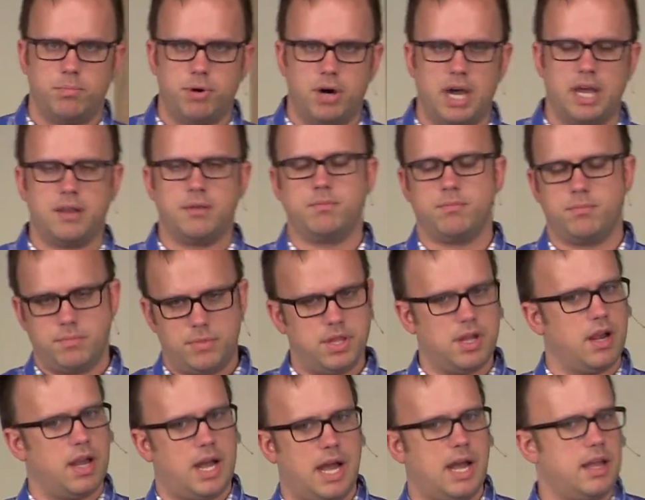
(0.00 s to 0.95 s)
But
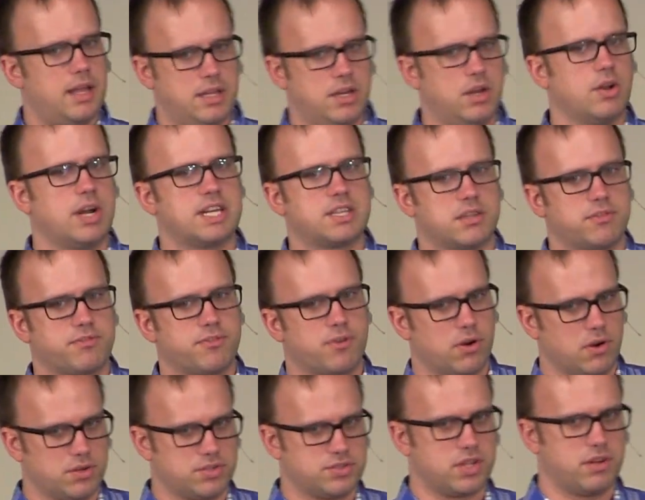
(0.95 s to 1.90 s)
you're not the
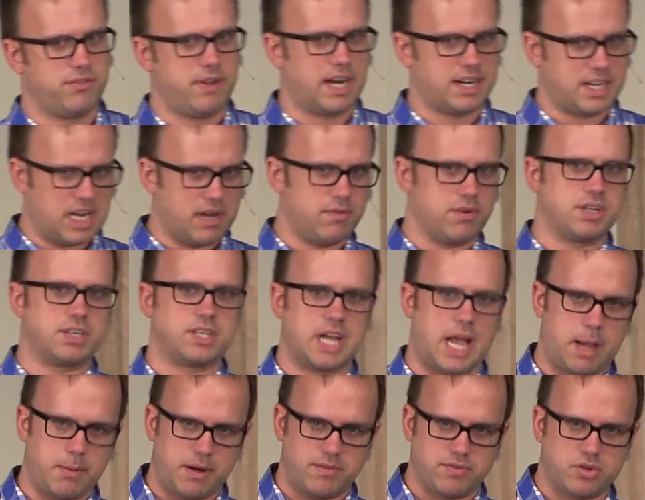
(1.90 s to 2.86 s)
first. In fact, every
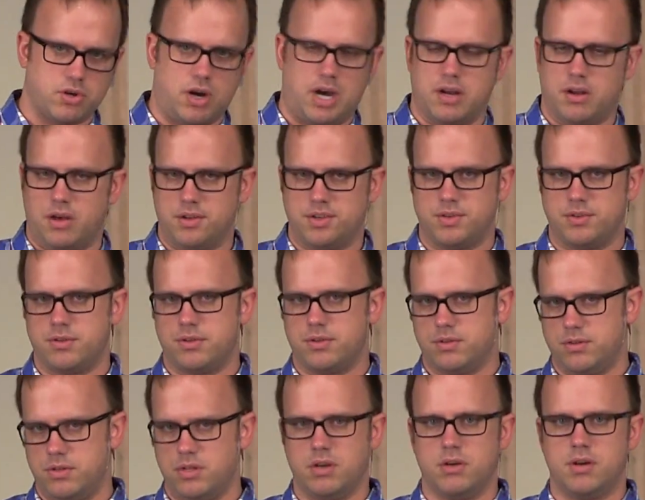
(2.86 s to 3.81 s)
time I've taught on
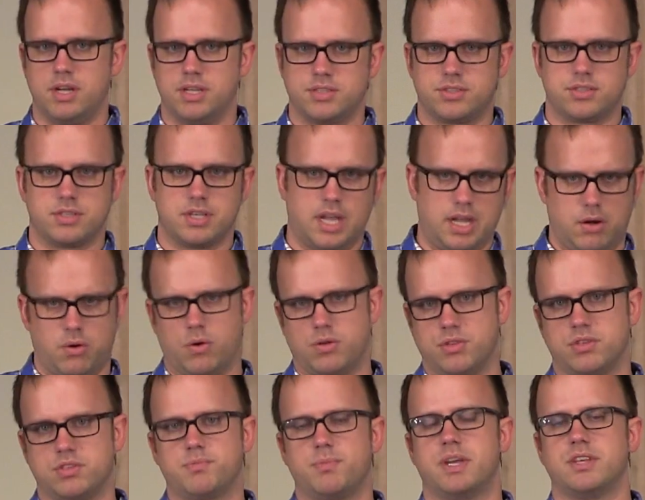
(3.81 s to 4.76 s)
Lewis
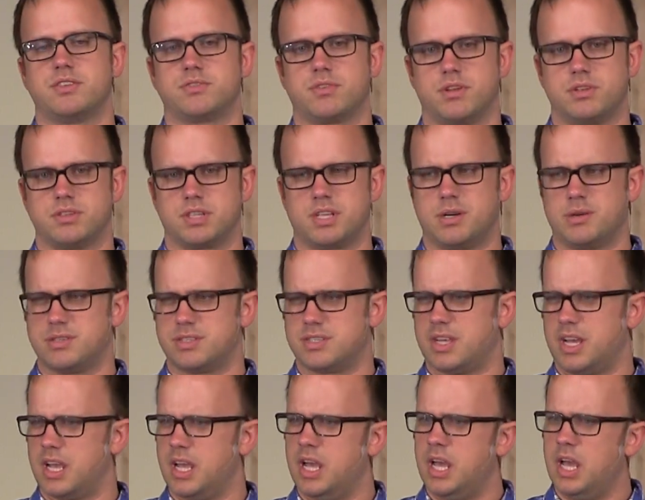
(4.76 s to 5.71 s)
or the Space Trilogy, they
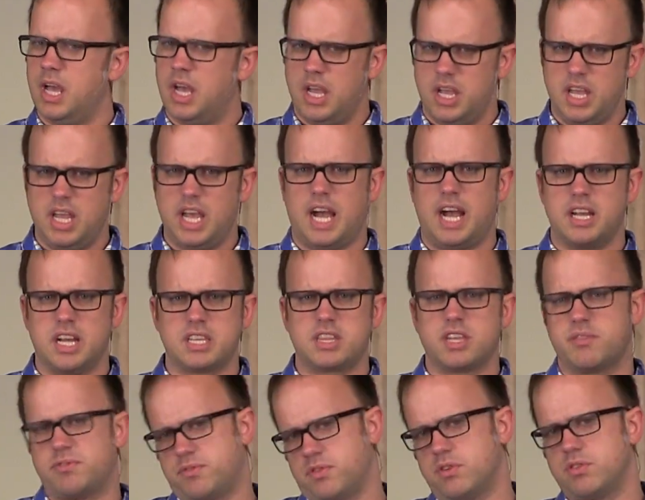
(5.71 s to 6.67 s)
always say, yeah, I
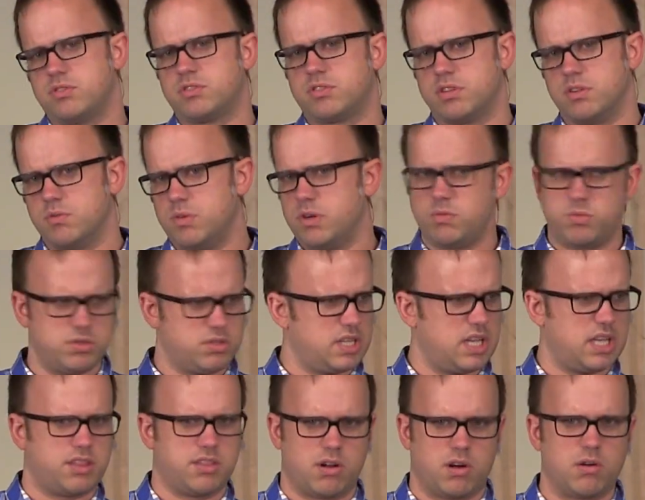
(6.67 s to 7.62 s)
like the first two. What
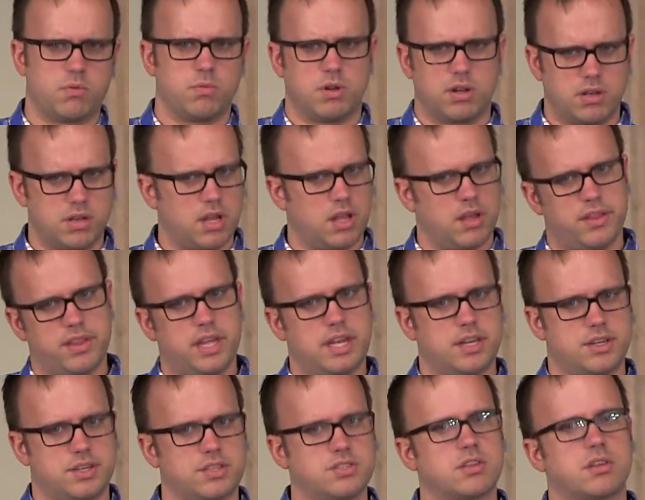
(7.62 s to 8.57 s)
was that third one?
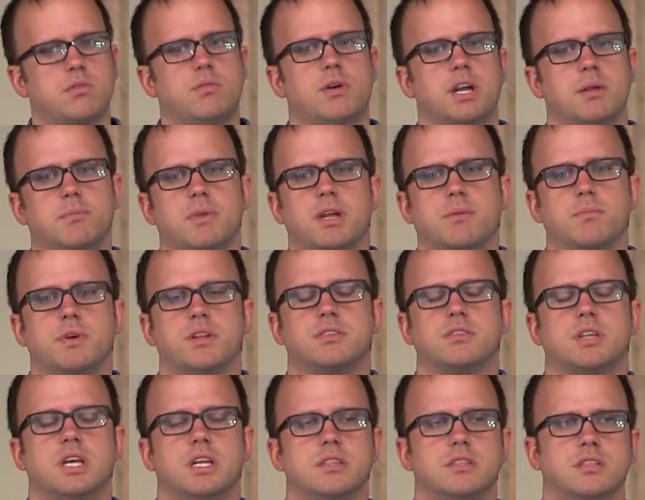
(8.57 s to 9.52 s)
And it doesn't quite make
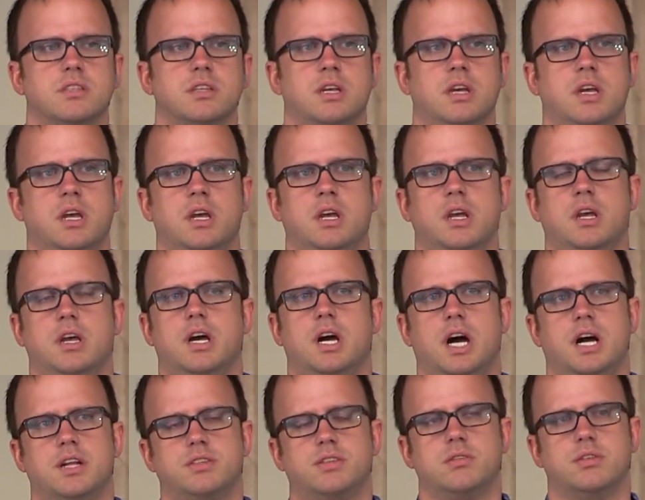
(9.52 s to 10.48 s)
much sense
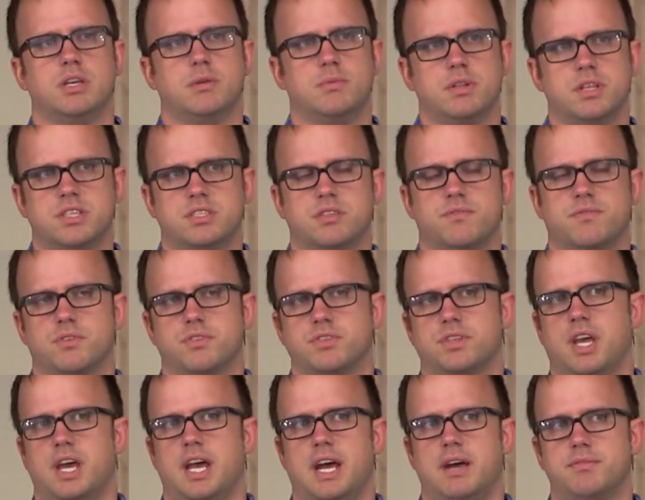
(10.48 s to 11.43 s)
to them, at least the
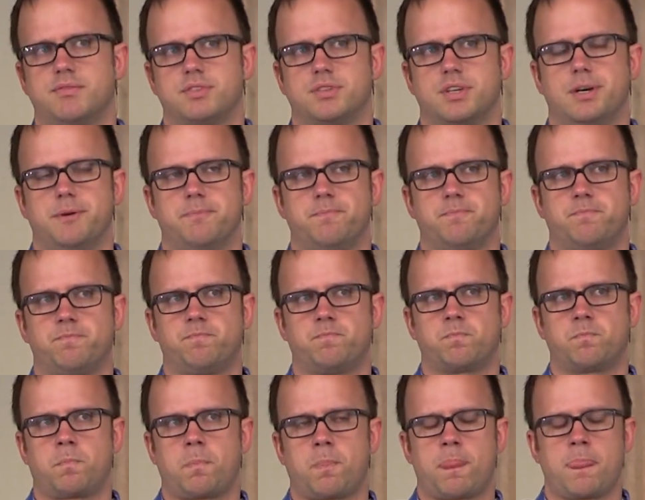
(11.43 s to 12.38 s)
first half. So
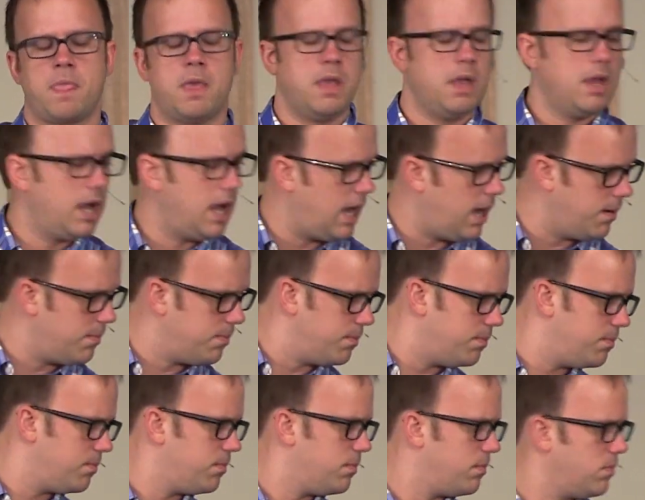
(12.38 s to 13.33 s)

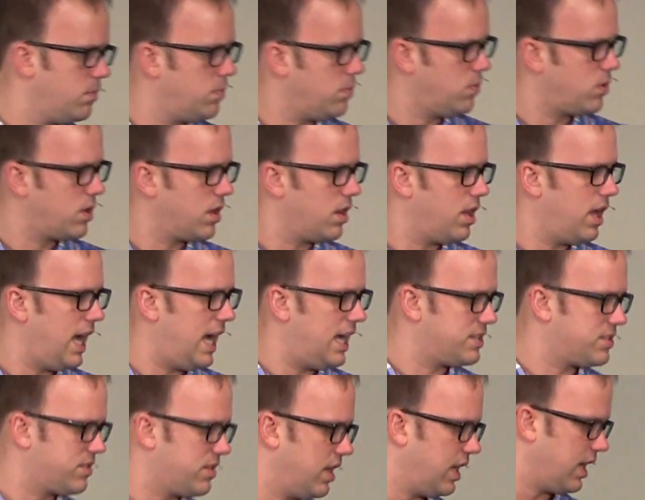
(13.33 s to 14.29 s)
one of the
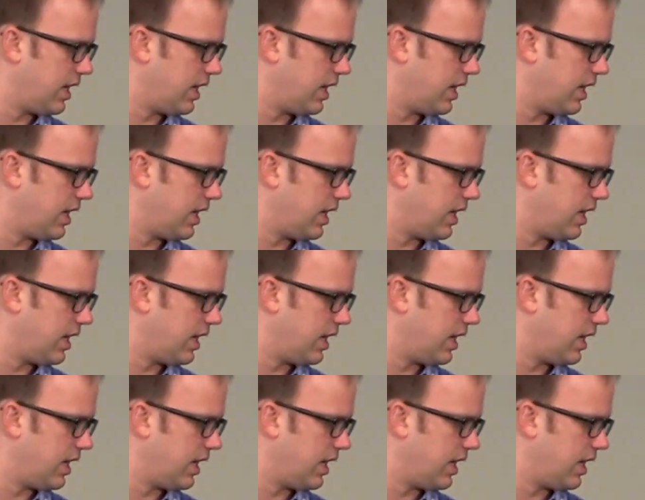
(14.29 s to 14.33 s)
last